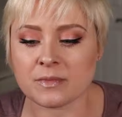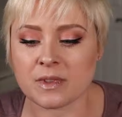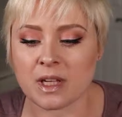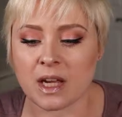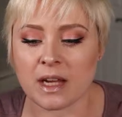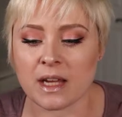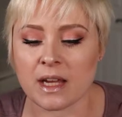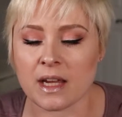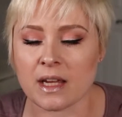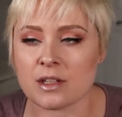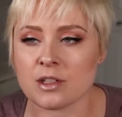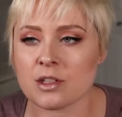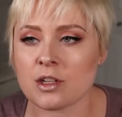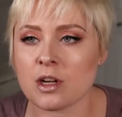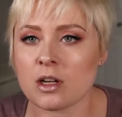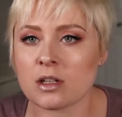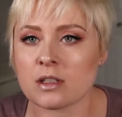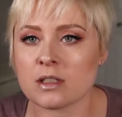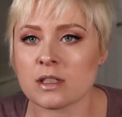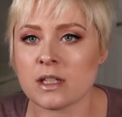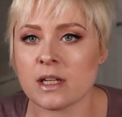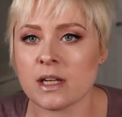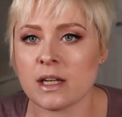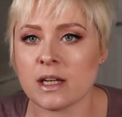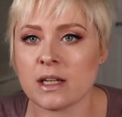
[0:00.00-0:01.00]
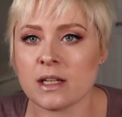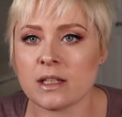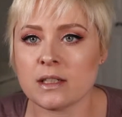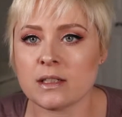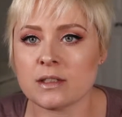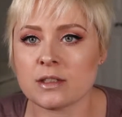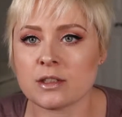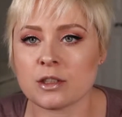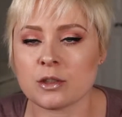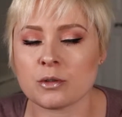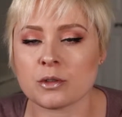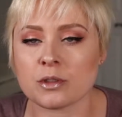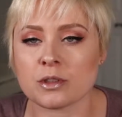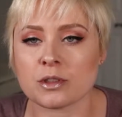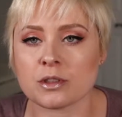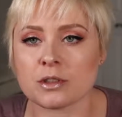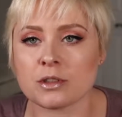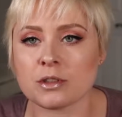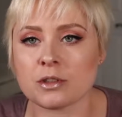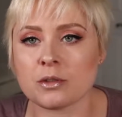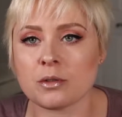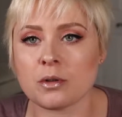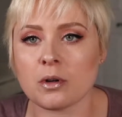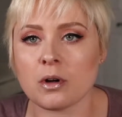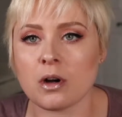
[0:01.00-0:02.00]
I can't talk today, so we're just
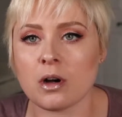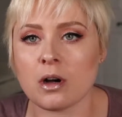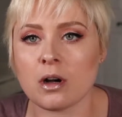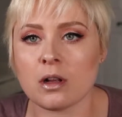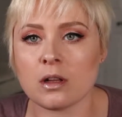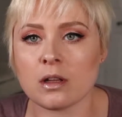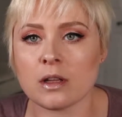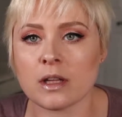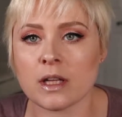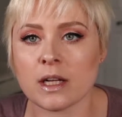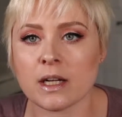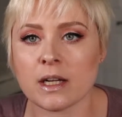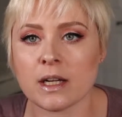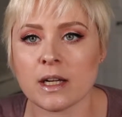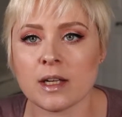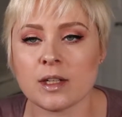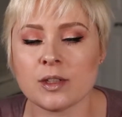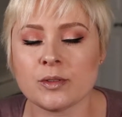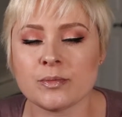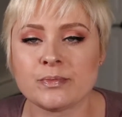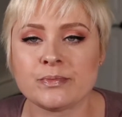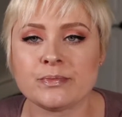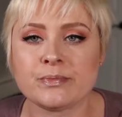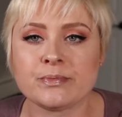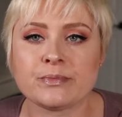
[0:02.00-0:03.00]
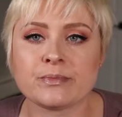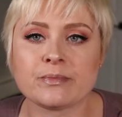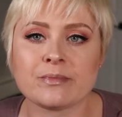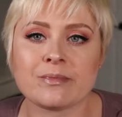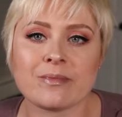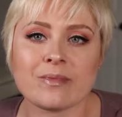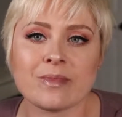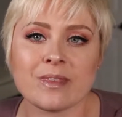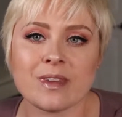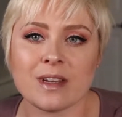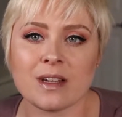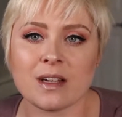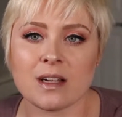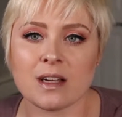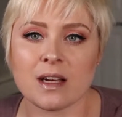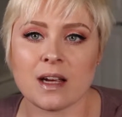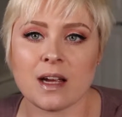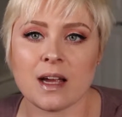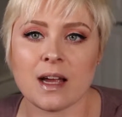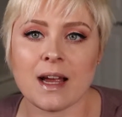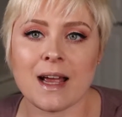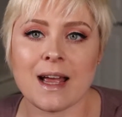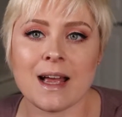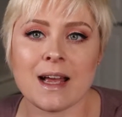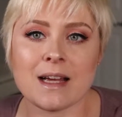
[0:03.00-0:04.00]
gonna do all of that again.
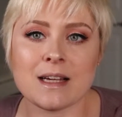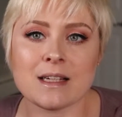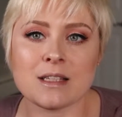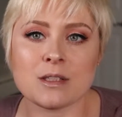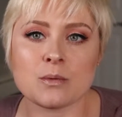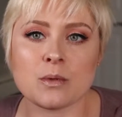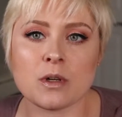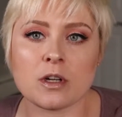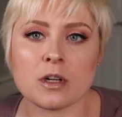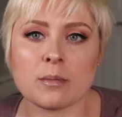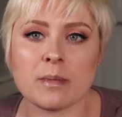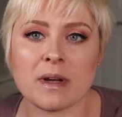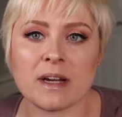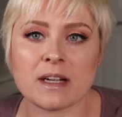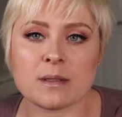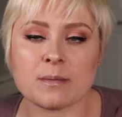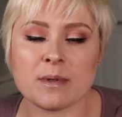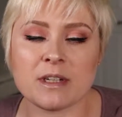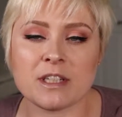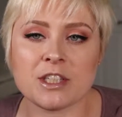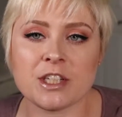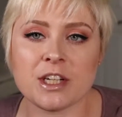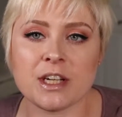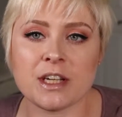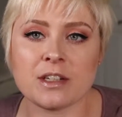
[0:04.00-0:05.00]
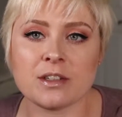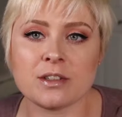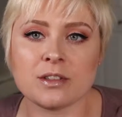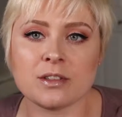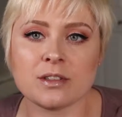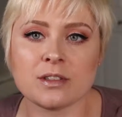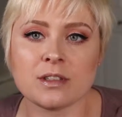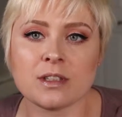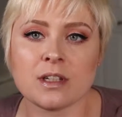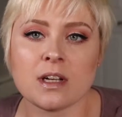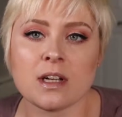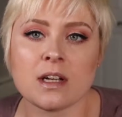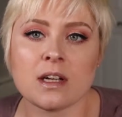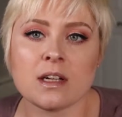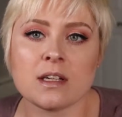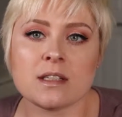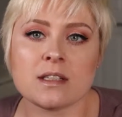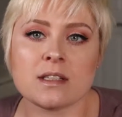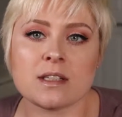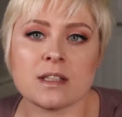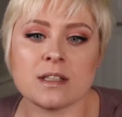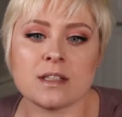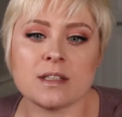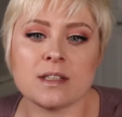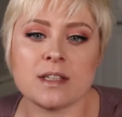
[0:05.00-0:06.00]
Hi guys, welcome back to my channel.
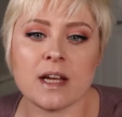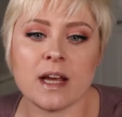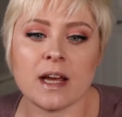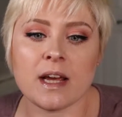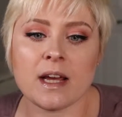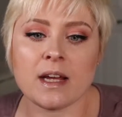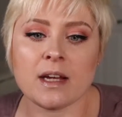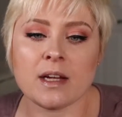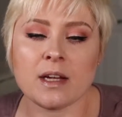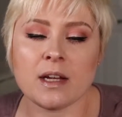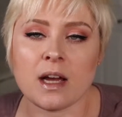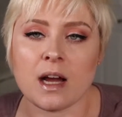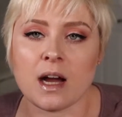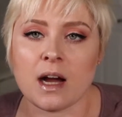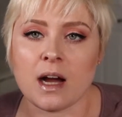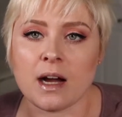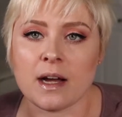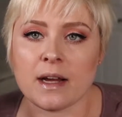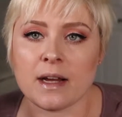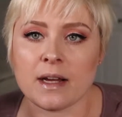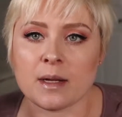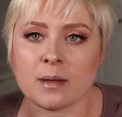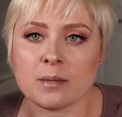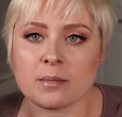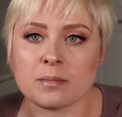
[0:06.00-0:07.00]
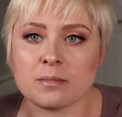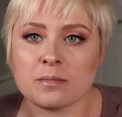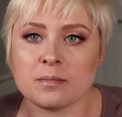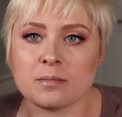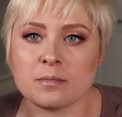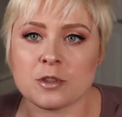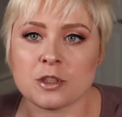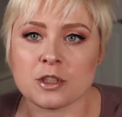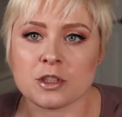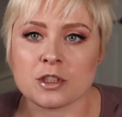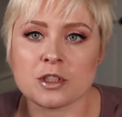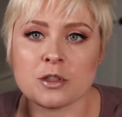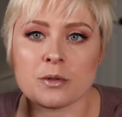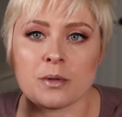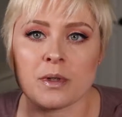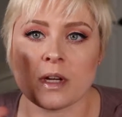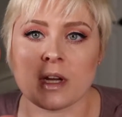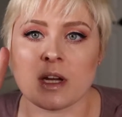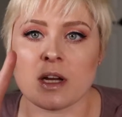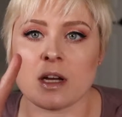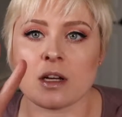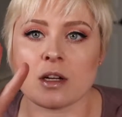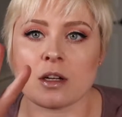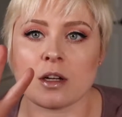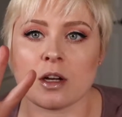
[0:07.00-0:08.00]
Today I am just
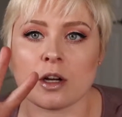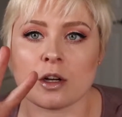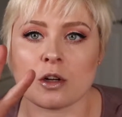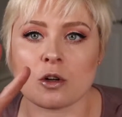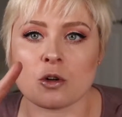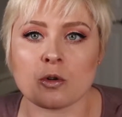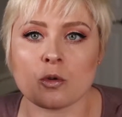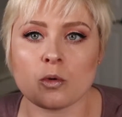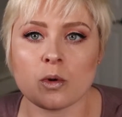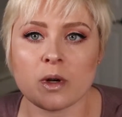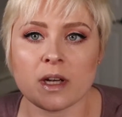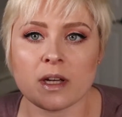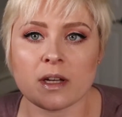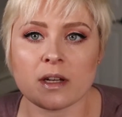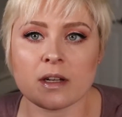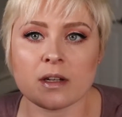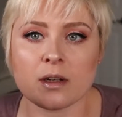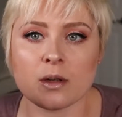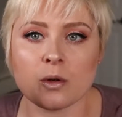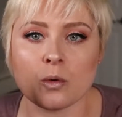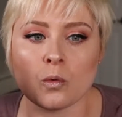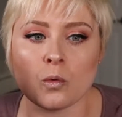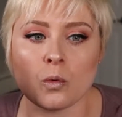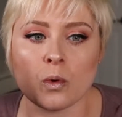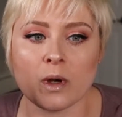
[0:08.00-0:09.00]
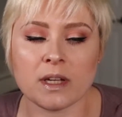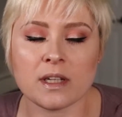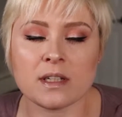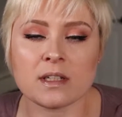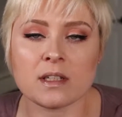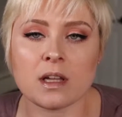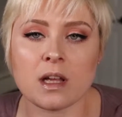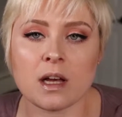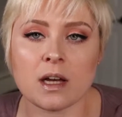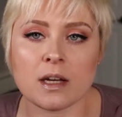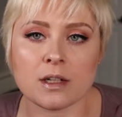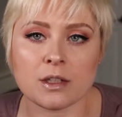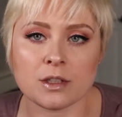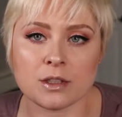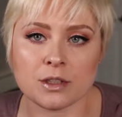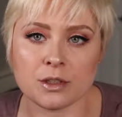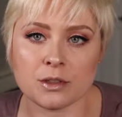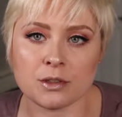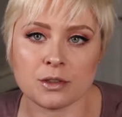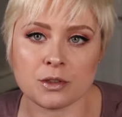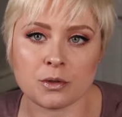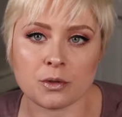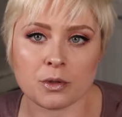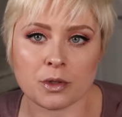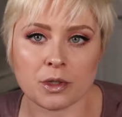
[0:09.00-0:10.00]
doing a quick winged liner
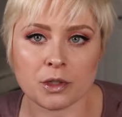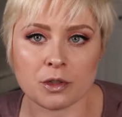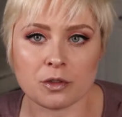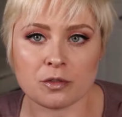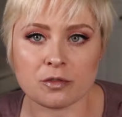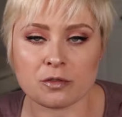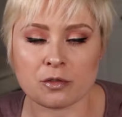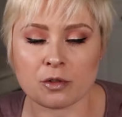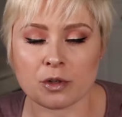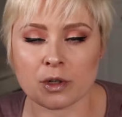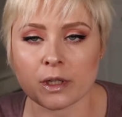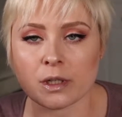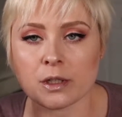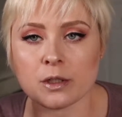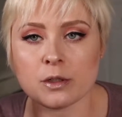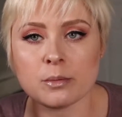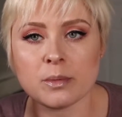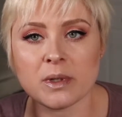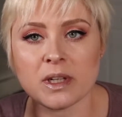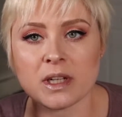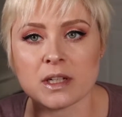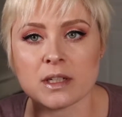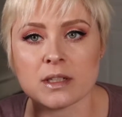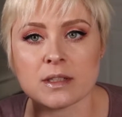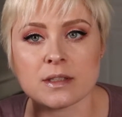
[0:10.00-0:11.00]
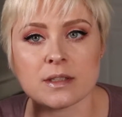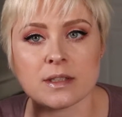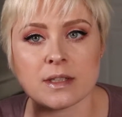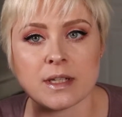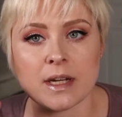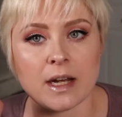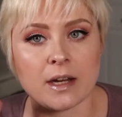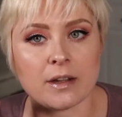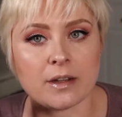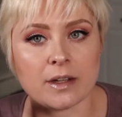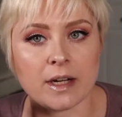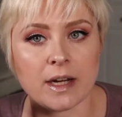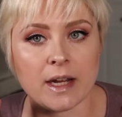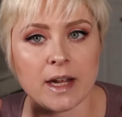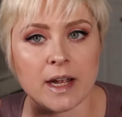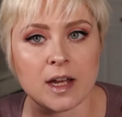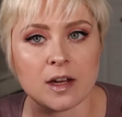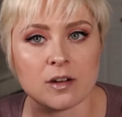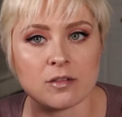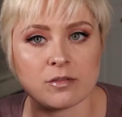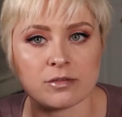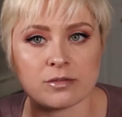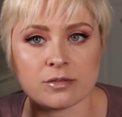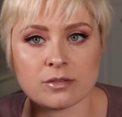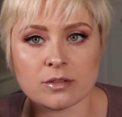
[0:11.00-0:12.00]
tutorial for you because now that I
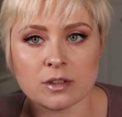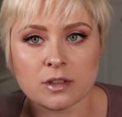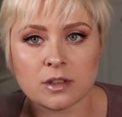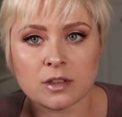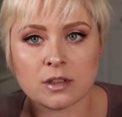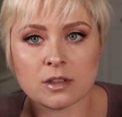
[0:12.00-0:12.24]
have